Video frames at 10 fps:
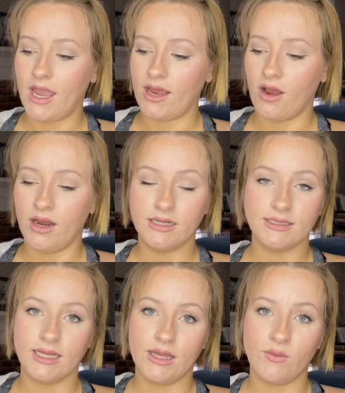And
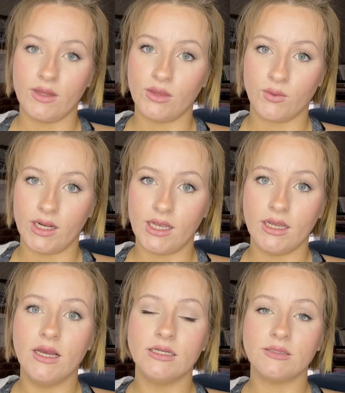honestly, with
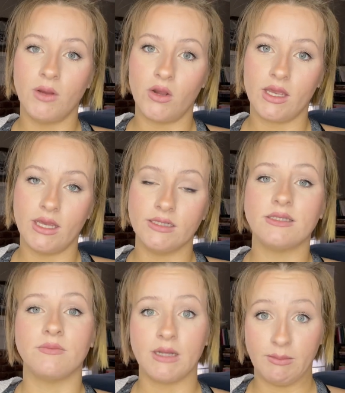three small kids,
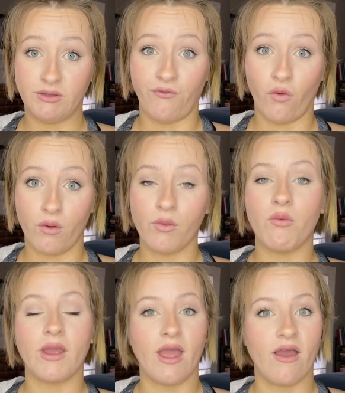sometimes four
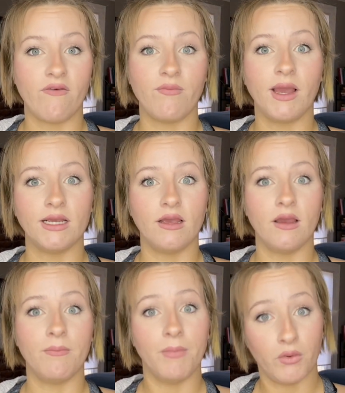when we have my
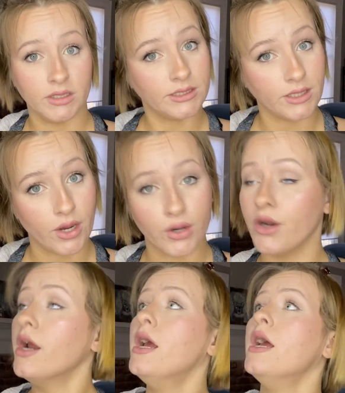bonus
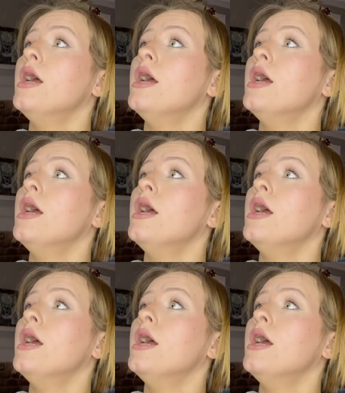daughter,